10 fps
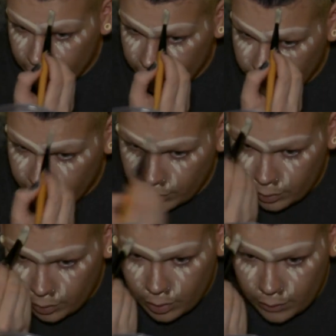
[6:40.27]

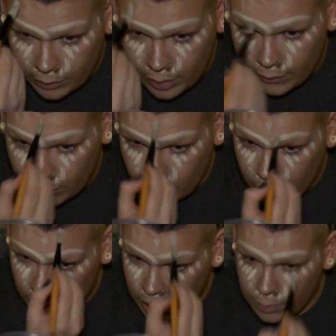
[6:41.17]
center of the
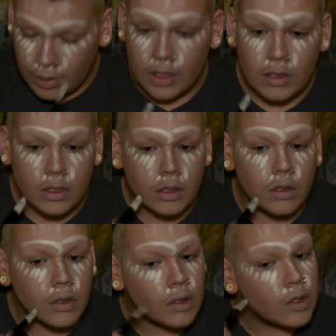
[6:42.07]
forehead a bit,
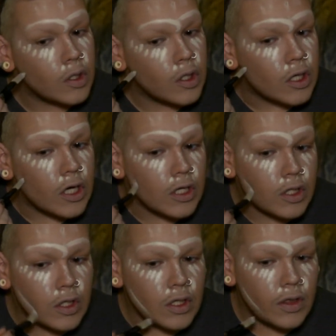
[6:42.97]

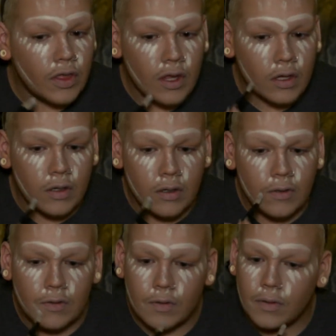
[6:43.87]
underneath that
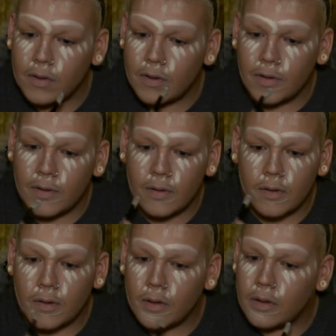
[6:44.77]
contour,
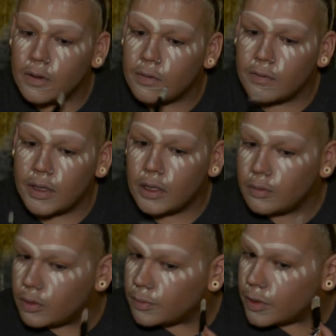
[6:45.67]

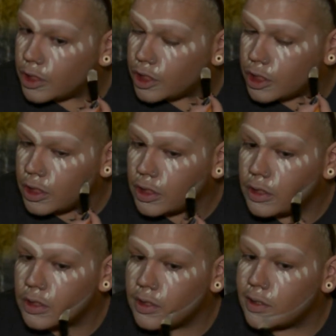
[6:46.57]
around my
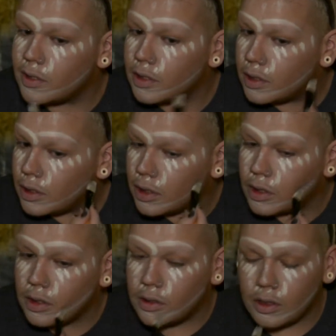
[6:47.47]
chin,
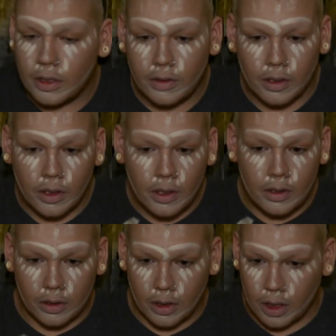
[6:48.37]
and underneath the
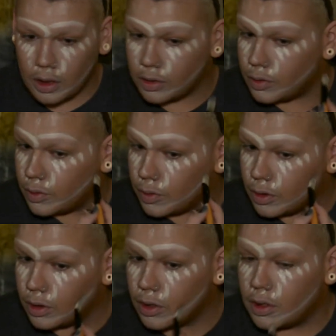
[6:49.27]
other contour
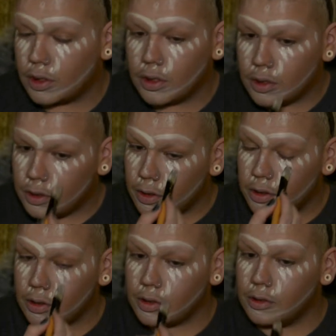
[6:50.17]

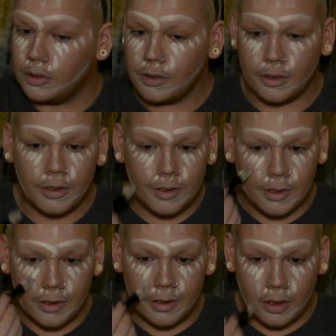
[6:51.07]
on the other
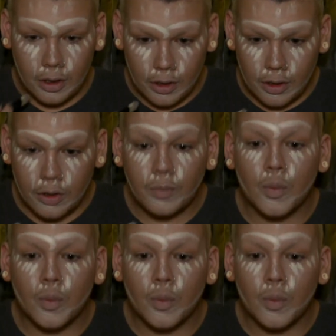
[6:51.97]
side,